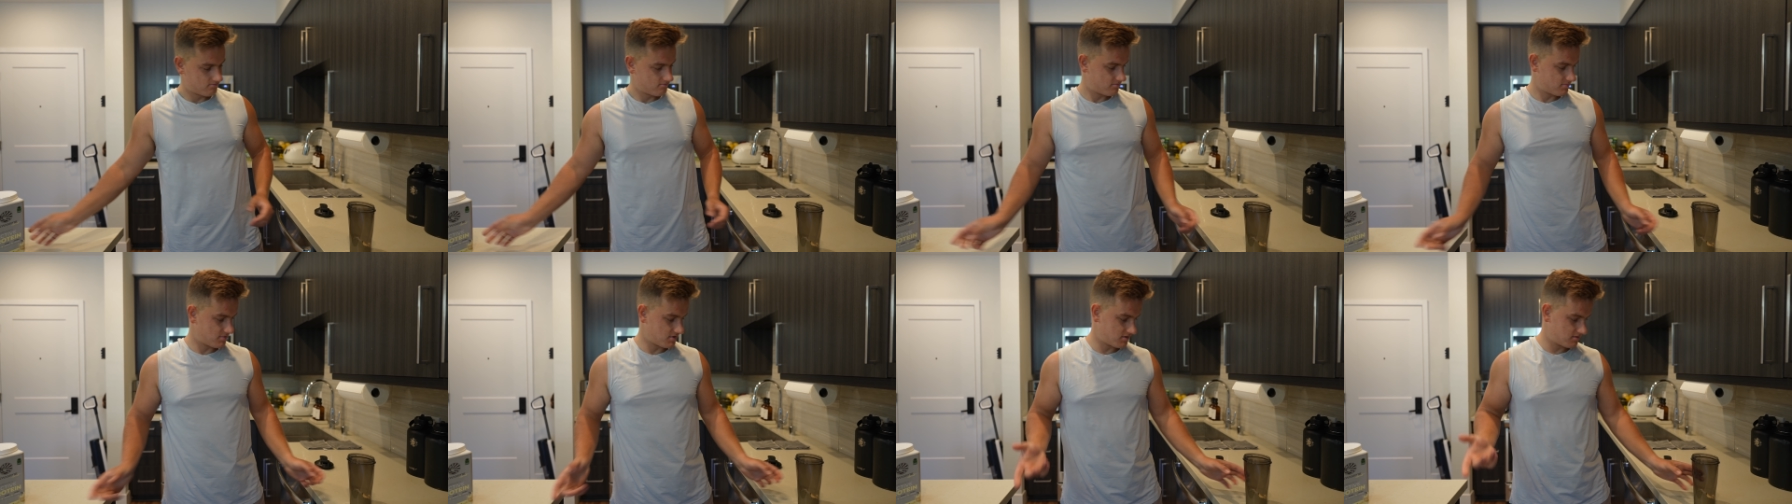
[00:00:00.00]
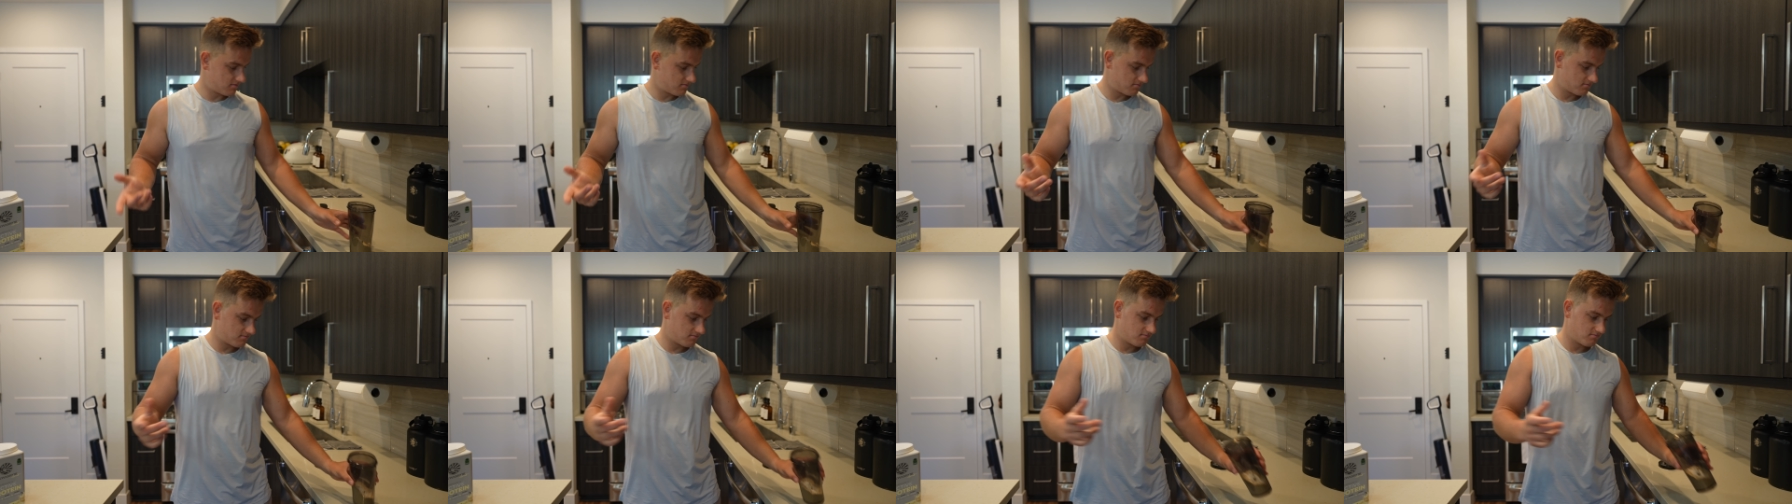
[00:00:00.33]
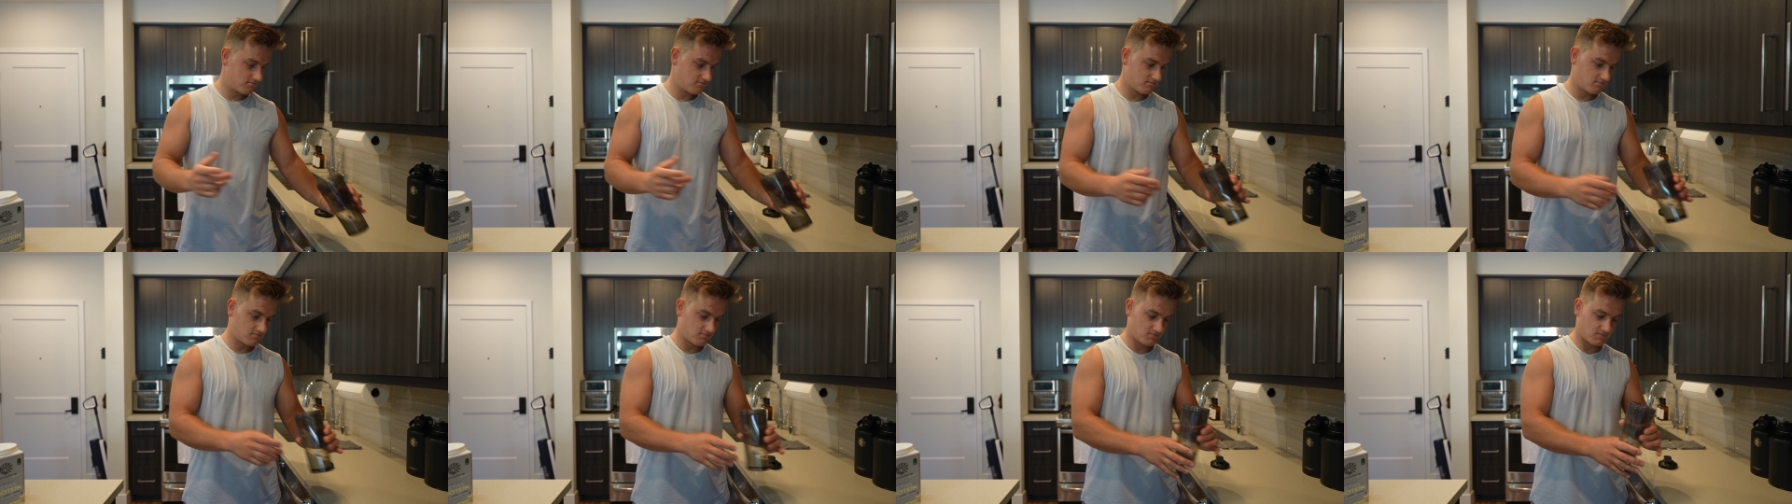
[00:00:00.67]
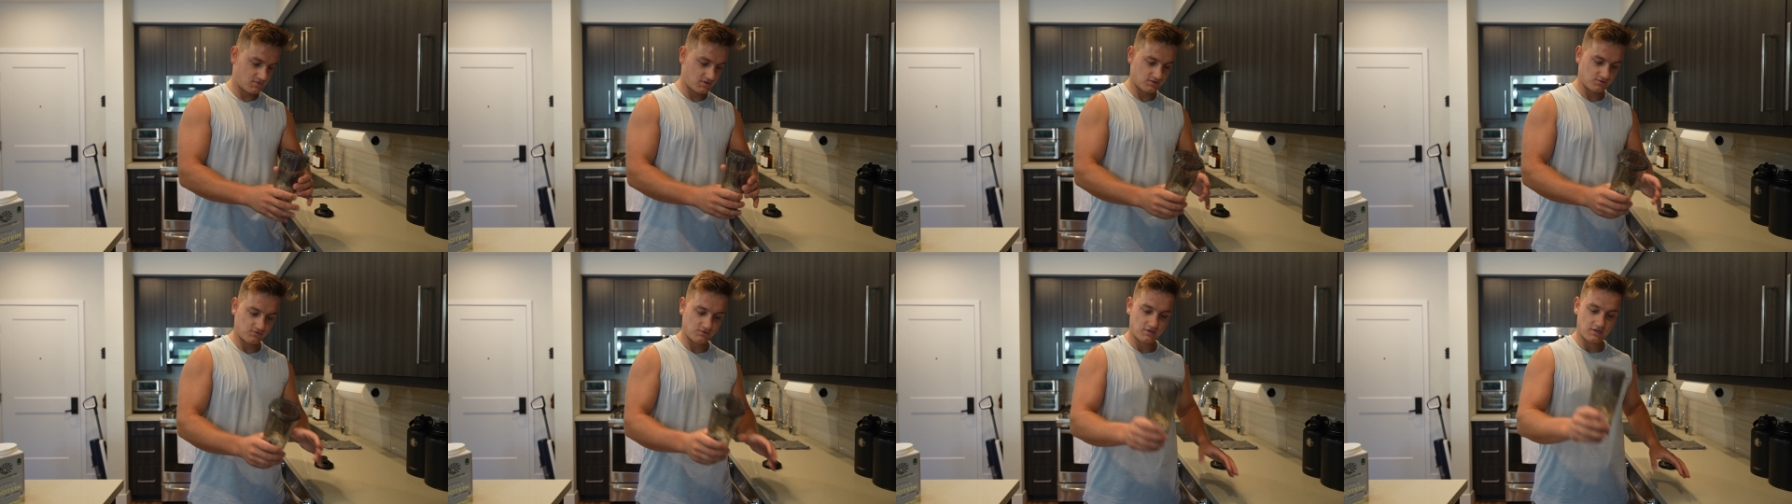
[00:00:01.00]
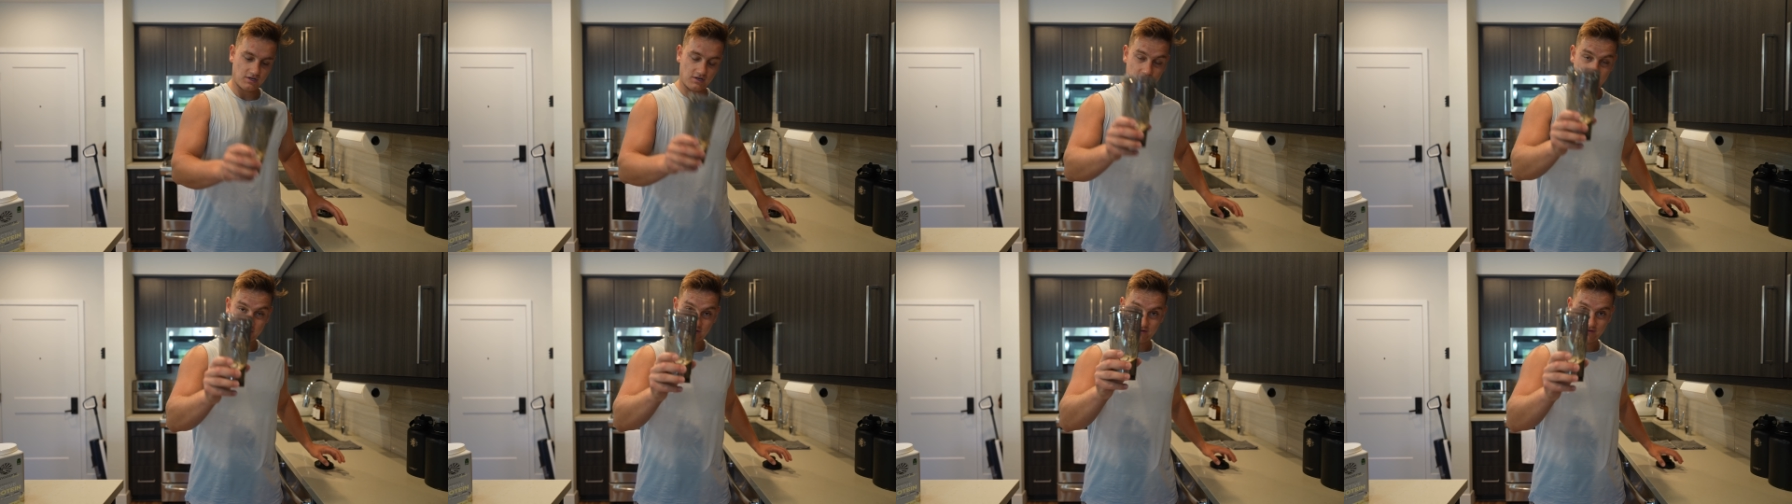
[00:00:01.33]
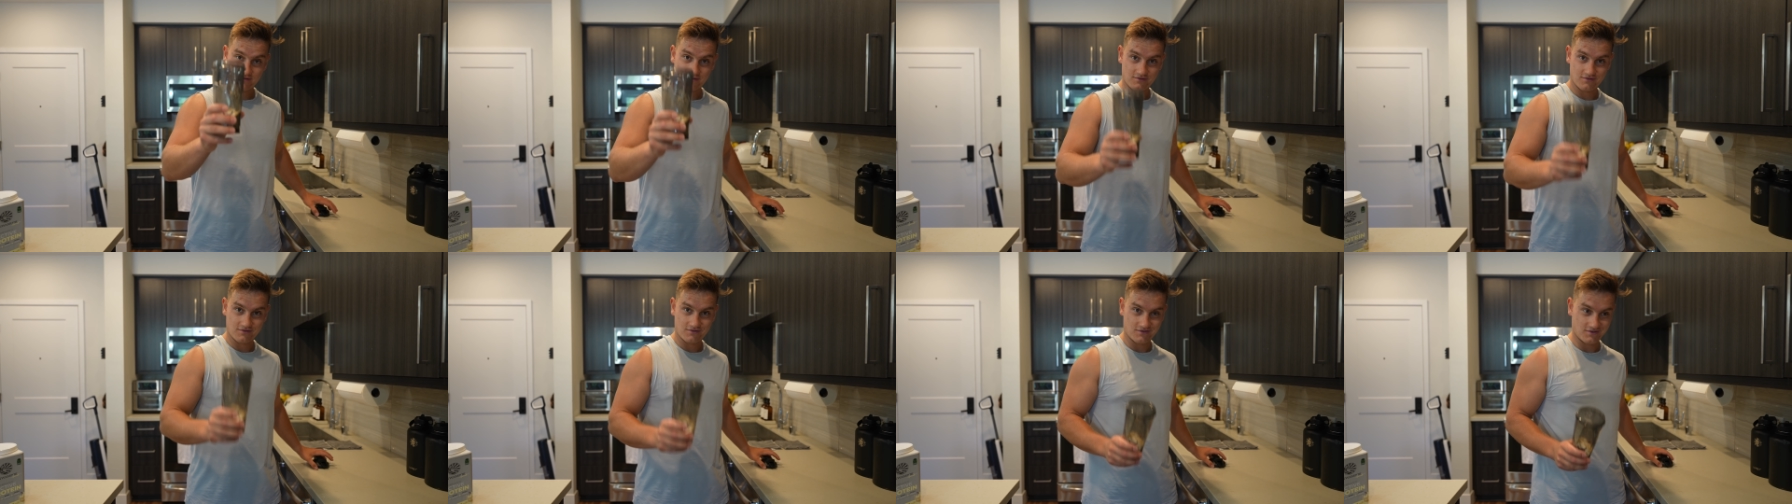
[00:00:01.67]
But this right here
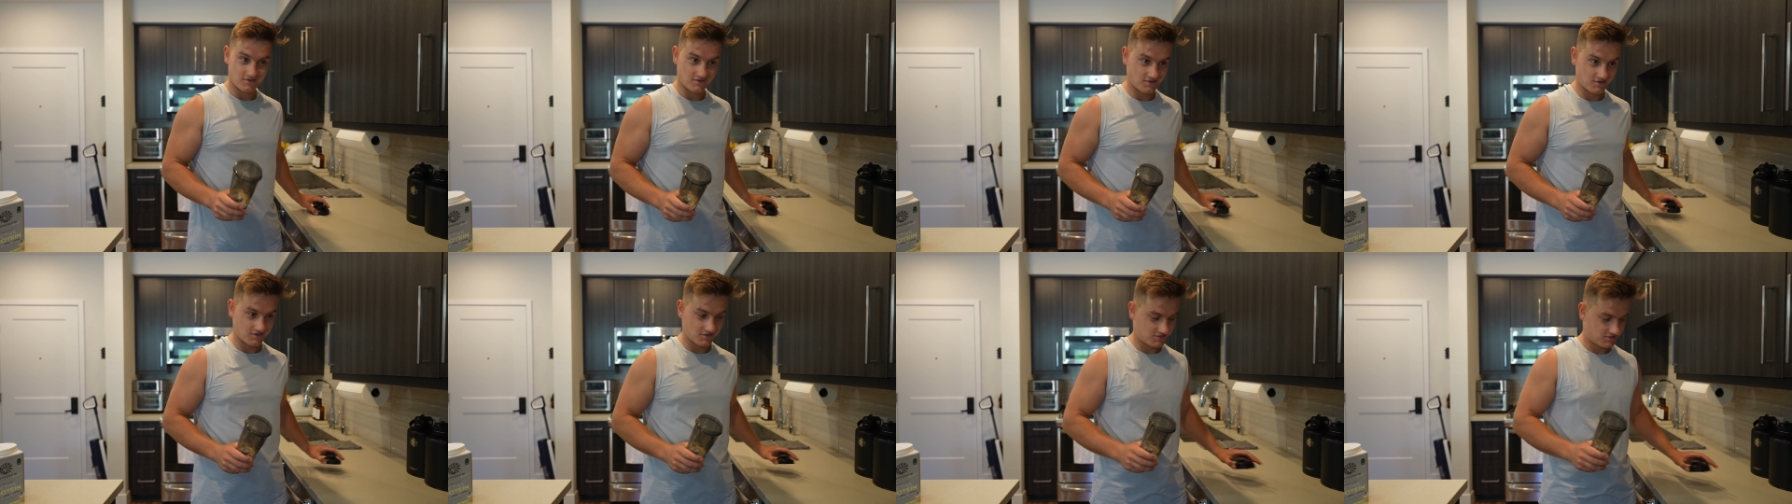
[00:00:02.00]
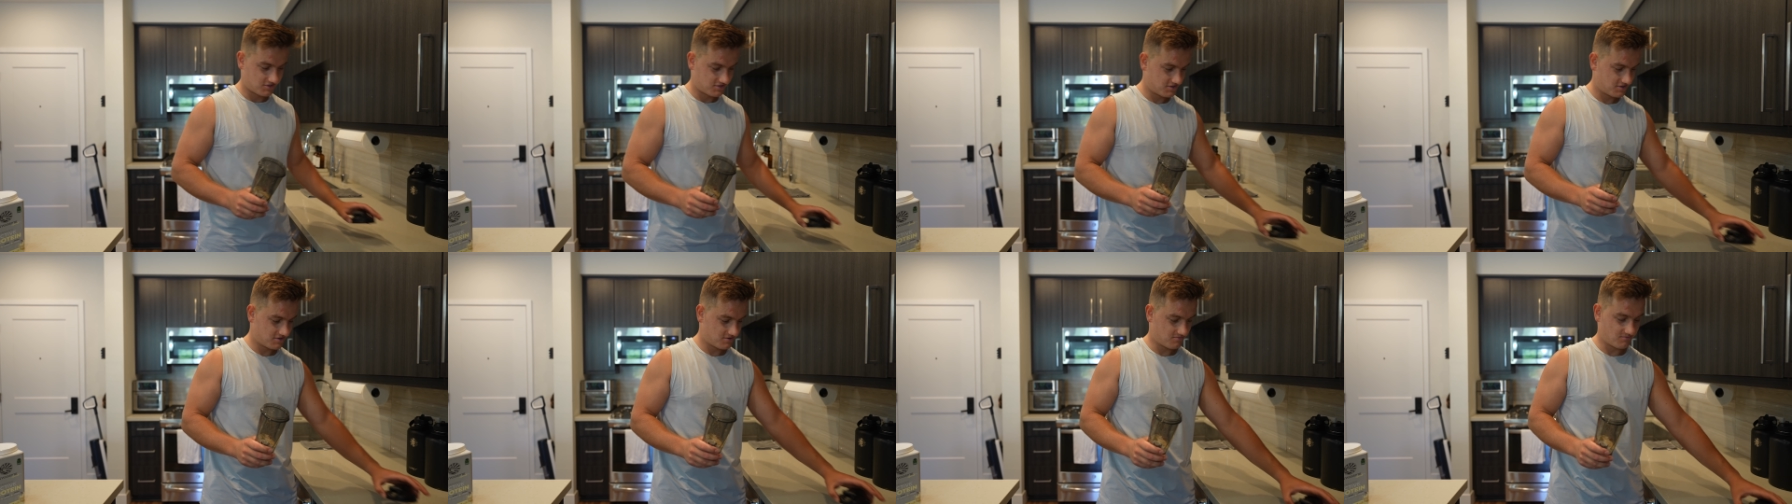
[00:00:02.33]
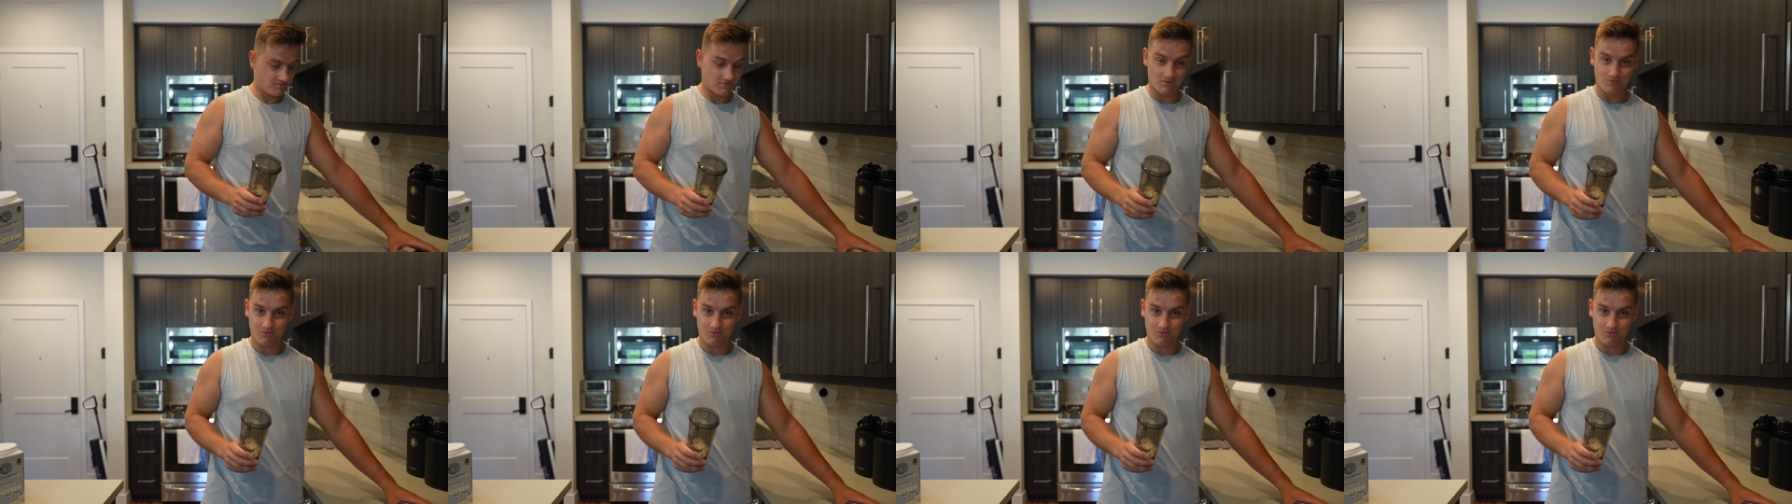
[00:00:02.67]
is the